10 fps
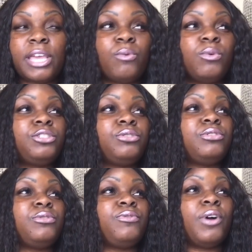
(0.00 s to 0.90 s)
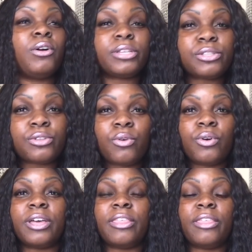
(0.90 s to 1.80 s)
They want you to focus
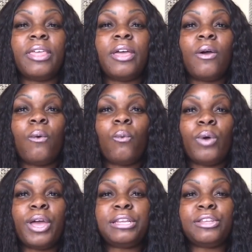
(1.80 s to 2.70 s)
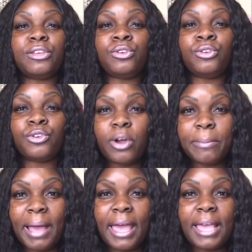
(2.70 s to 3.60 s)
on what your
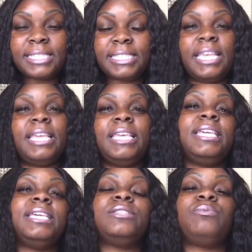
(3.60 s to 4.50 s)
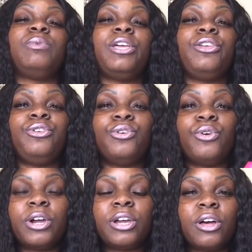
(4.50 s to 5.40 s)
mindset is, what
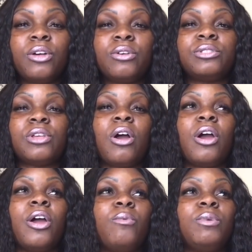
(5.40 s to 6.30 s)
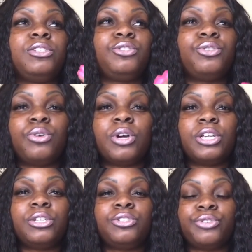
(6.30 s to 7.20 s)
your goals are, what
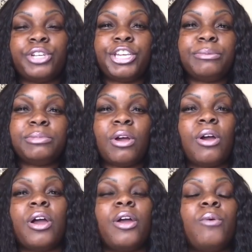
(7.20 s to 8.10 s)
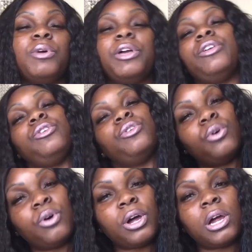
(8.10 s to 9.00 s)
your dreams are, what
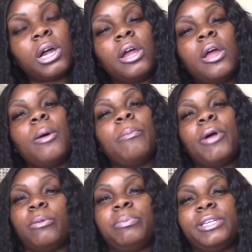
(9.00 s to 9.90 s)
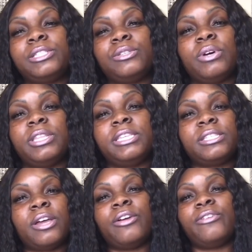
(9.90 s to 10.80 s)
your purpose on this
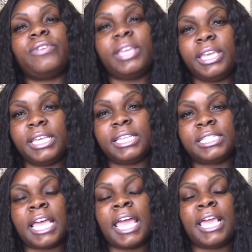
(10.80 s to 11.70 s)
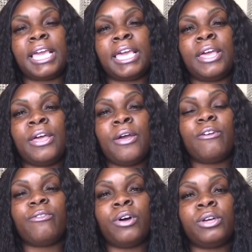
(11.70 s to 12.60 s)
earth is. Like,
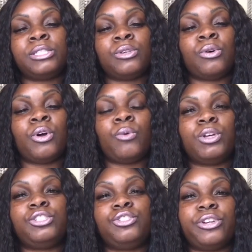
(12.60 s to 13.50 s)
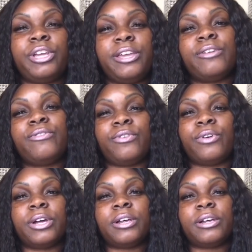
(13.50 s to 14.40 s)
focus on what you're here
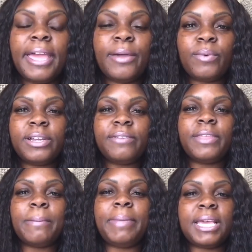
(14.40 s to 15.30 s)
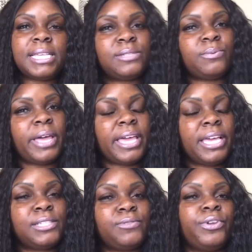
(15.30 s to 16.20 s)
for. And one of the best
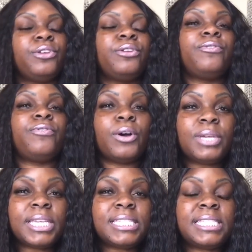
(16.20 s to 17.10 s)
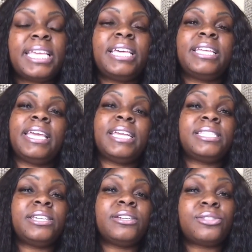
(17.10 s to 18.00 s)
ways for you to focus and connect
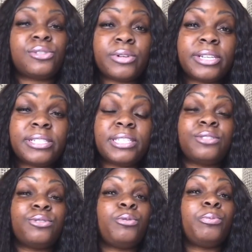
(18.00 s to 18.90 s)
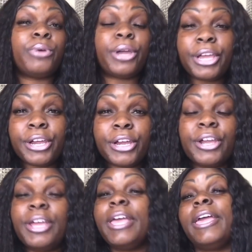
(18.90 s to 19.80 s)
to your source through prayer
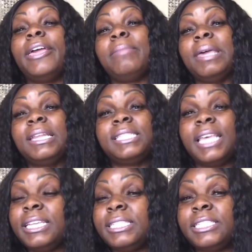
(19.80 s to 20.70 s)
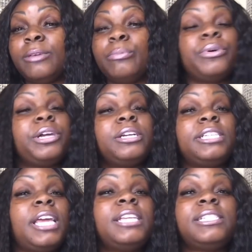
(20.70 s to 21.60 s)
and meditation. Prayer
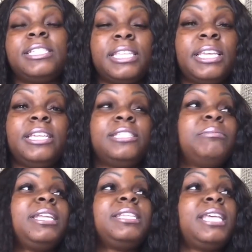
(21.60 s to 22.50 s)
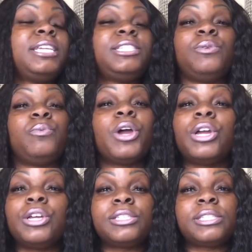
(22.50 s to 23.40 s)
changes things, meditation
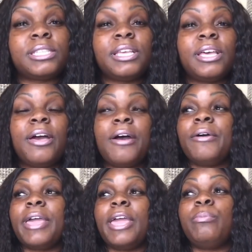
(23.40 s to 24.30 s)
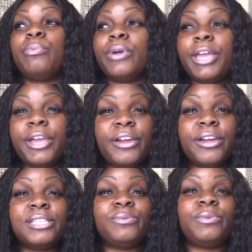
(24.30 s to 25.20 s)
works. Okay, prayer
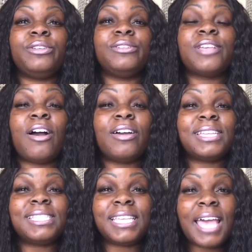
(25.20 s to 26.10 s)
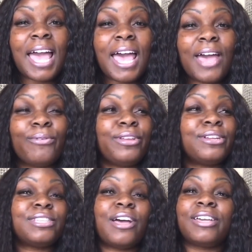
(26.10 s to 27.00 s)
is when you're talking to God, when you're
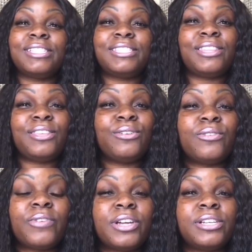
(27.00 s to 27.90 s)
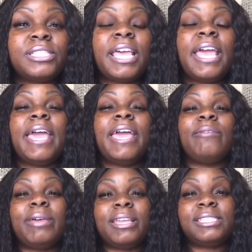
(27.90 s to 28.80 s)
talking to the universe,
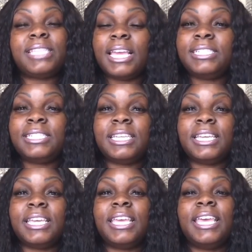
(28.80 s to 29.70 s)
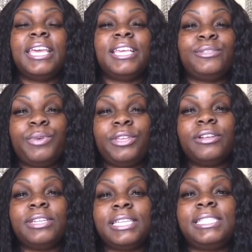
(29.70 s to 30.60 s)
and meditation is when
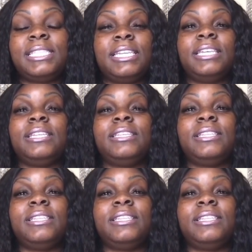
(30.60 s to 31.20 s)
you're listening.